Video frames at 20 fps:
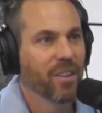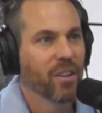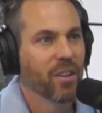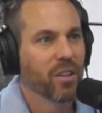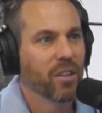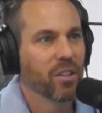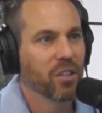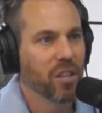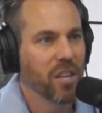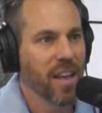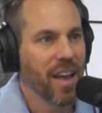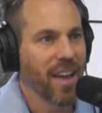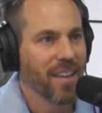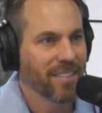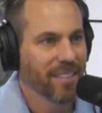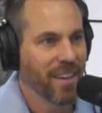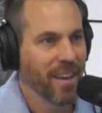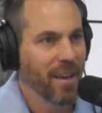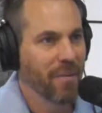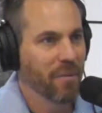she has
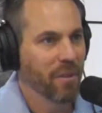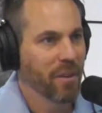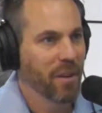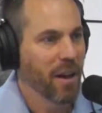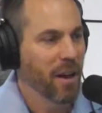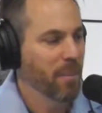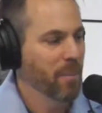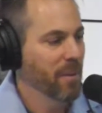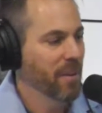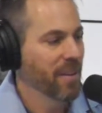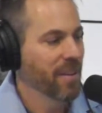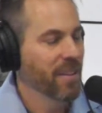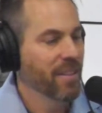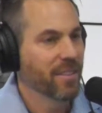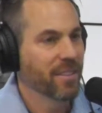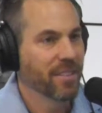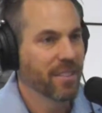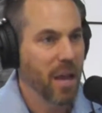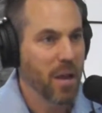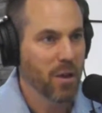to have the copy
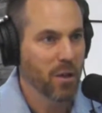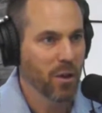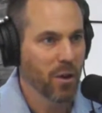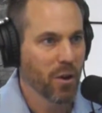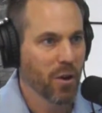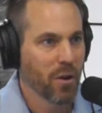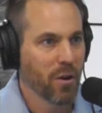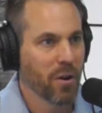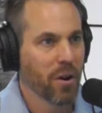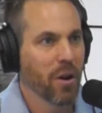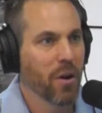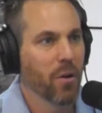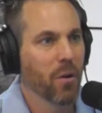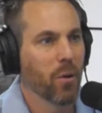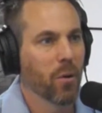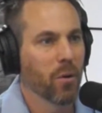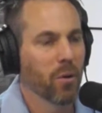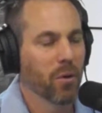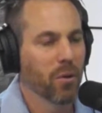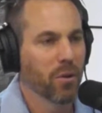sent to her in
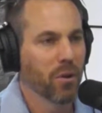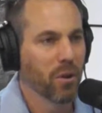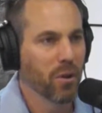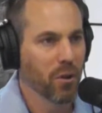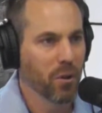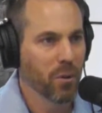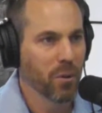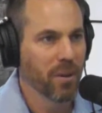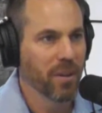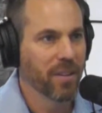order to do it.